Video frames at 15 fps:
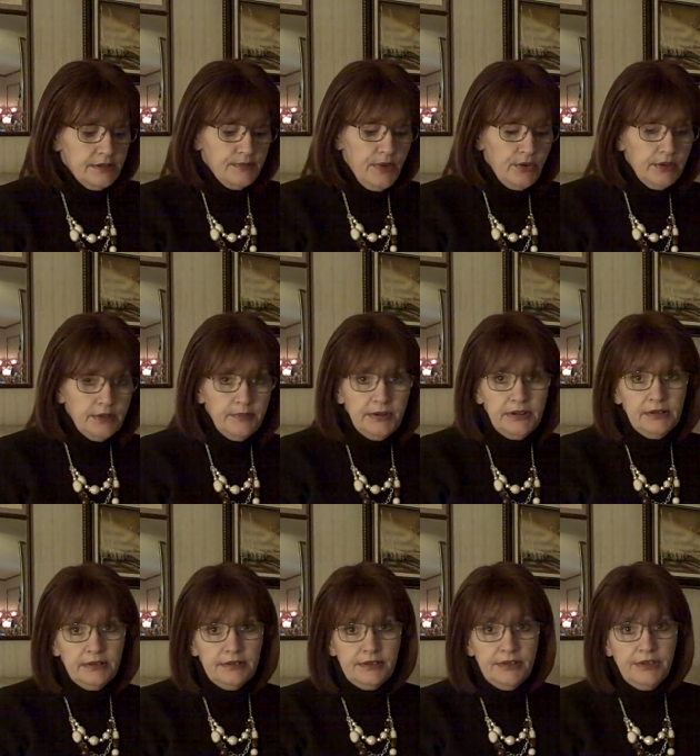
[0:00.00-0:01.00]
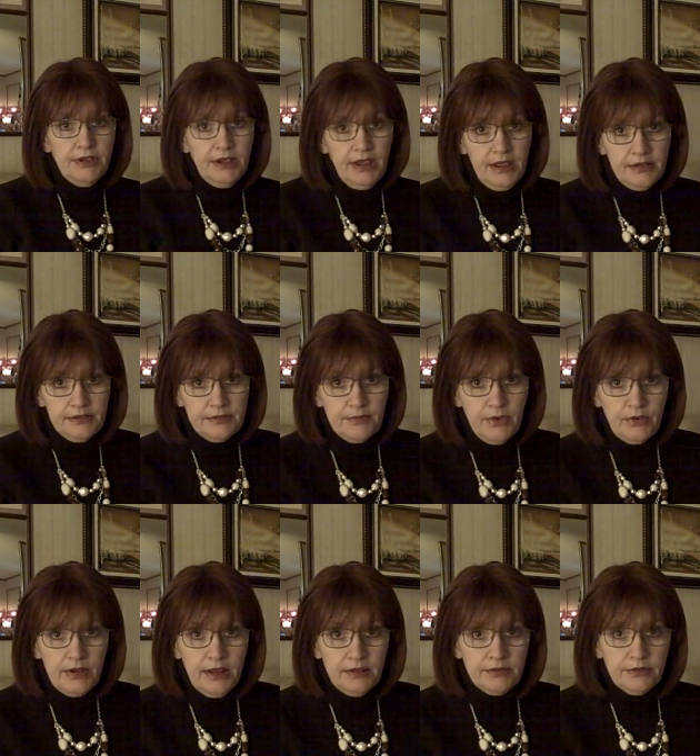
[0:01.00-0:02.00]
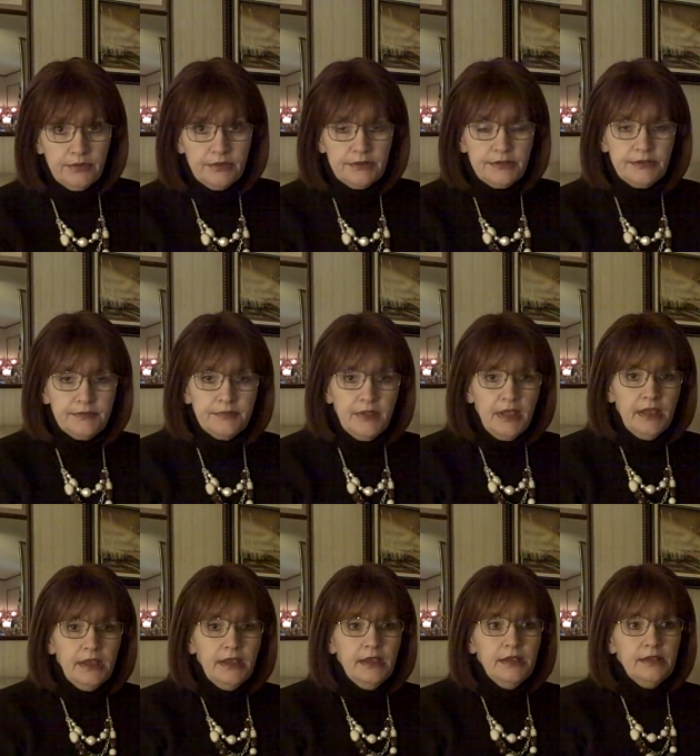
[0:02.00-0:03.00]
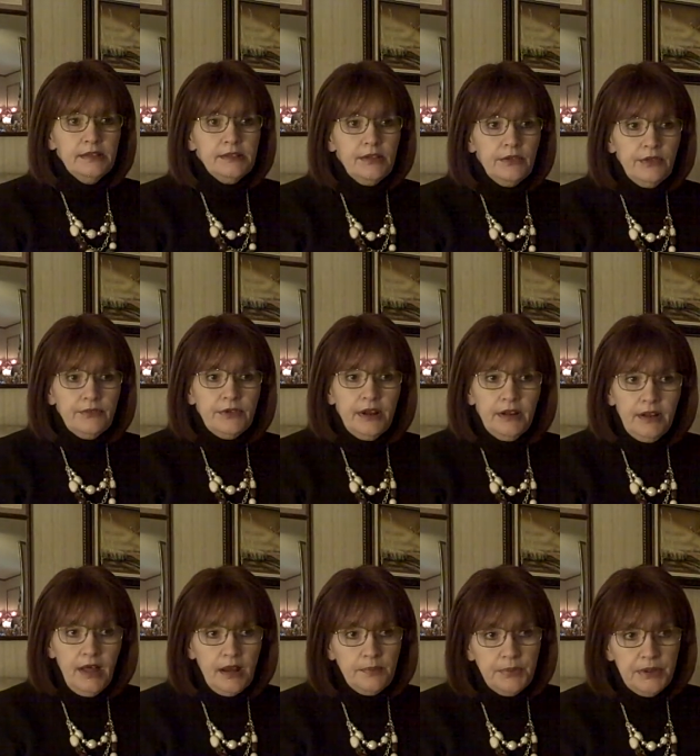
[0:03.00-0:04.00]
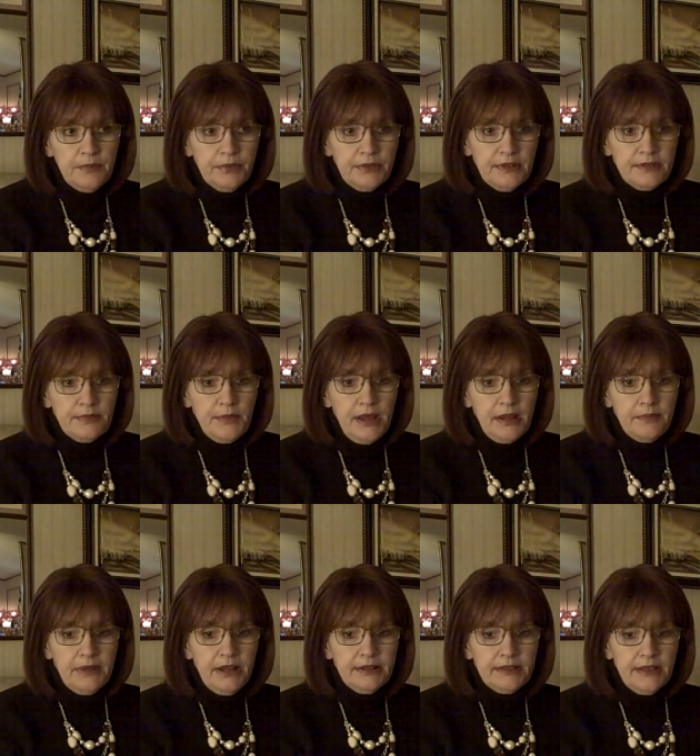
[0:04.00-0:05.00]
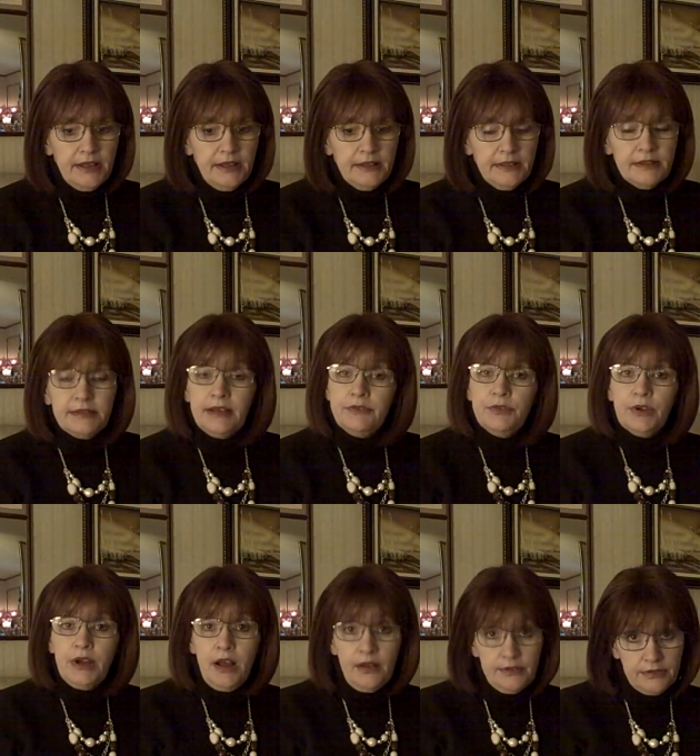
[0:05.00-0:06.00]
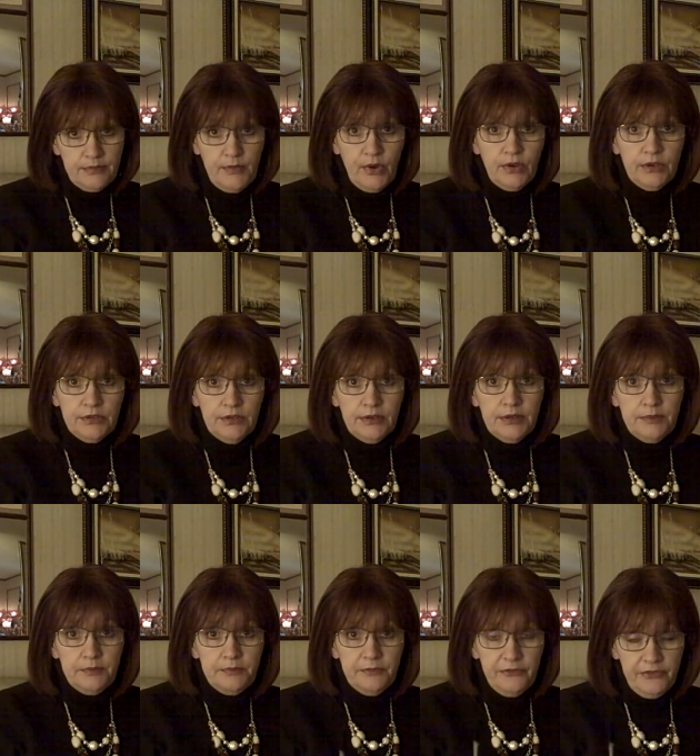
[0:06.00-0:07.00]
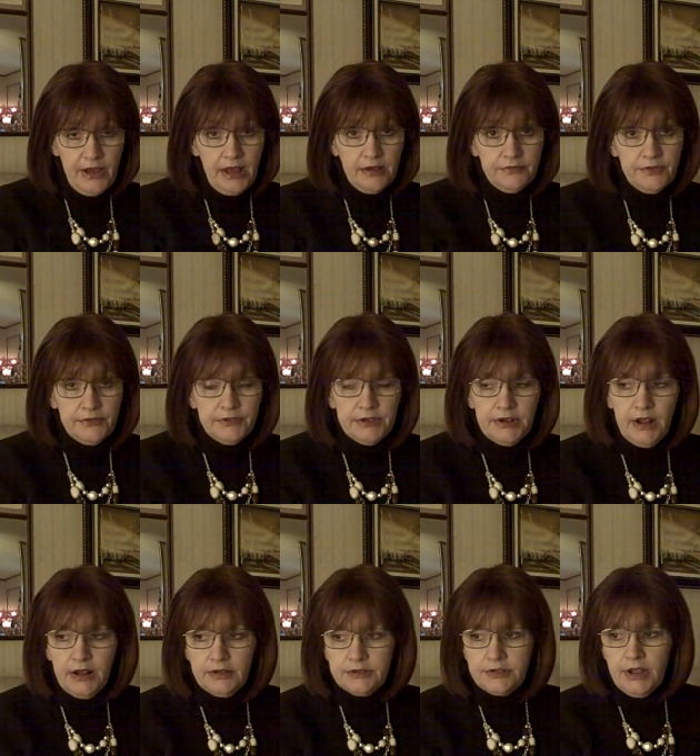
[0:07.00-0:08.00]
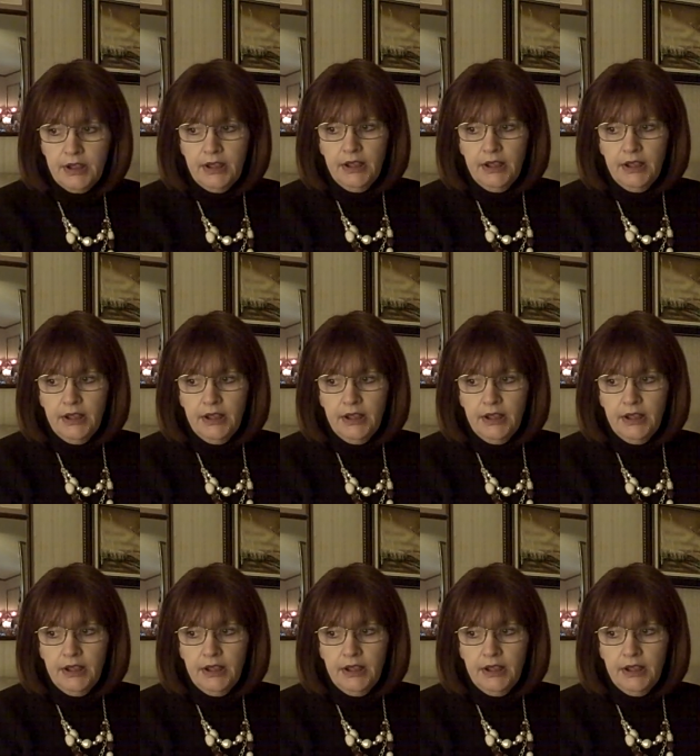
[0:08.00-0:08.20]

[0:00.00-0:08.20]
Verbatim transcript: smoke in the buildings and you can't smoke outdoors. So they've got a lot of people that's mad about that. They say if you're caught smoking, you'll get fined fifty dollars.